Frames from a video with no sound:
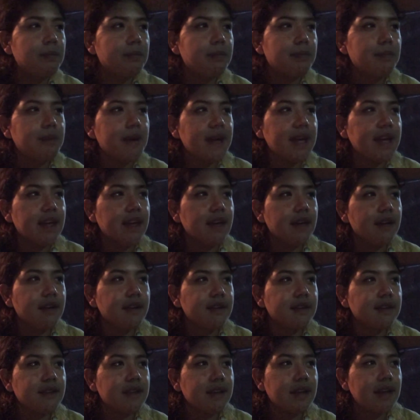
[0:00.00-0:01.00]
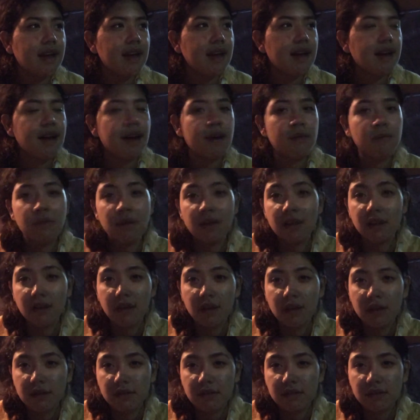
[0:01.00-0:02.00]
But yeah, I'm gonna
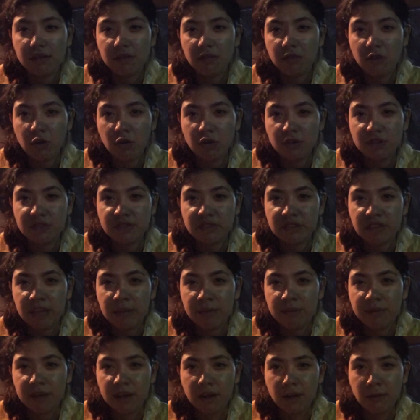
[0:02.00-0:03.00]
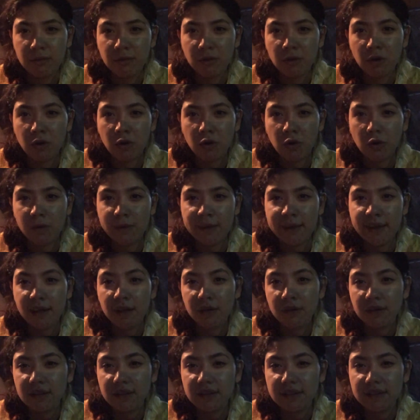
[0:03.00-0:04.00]
go sleep now. I'm gonna go home now
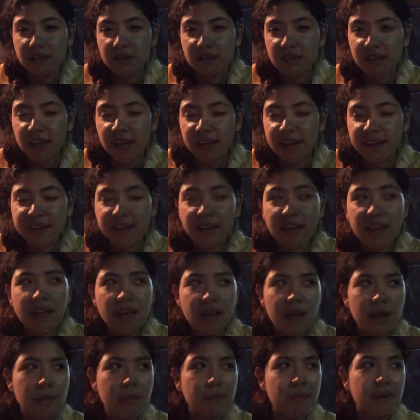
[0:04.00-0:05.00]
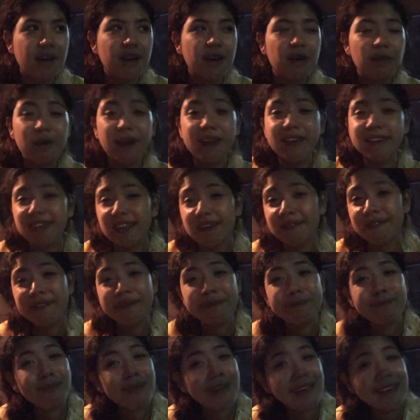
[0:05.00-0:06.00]
because I'm tired. But I hope you guys have an
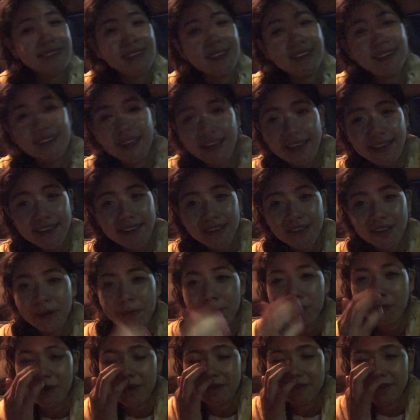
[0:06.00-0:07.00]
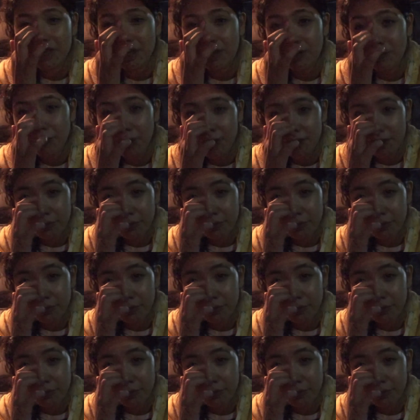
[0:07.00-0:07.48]
amazing night. I hope I'll see you next